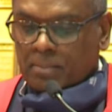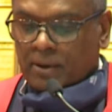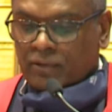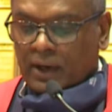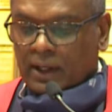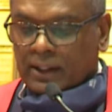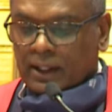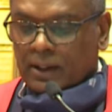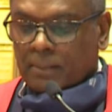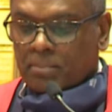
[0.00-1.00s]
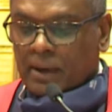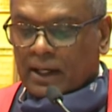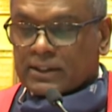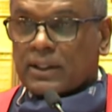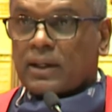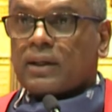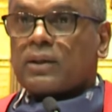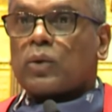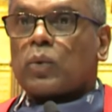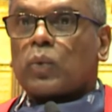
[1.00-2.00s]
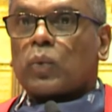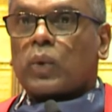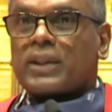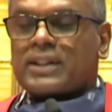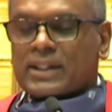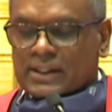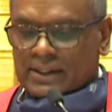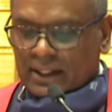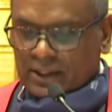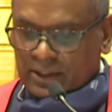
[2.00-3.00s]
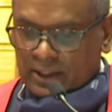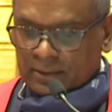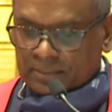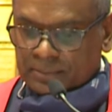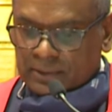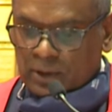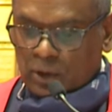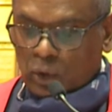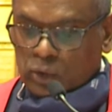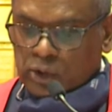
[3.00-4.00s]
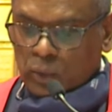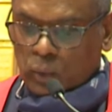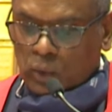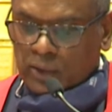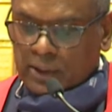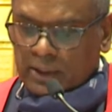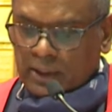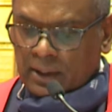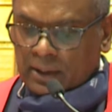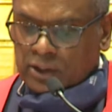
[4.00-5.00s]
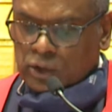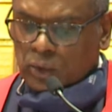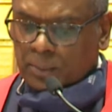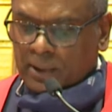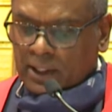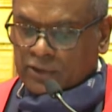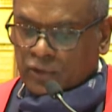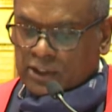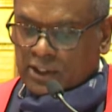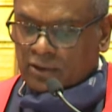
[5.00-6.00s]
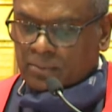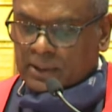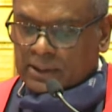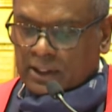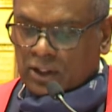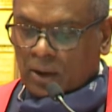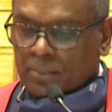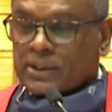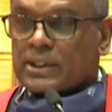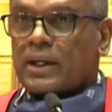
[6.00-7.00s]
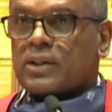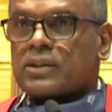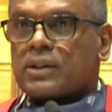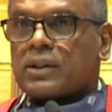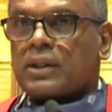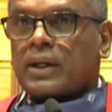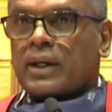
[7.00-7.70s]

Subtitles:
Bafana Mbata with distinction, also awarded the School Prize for Achievement in Computational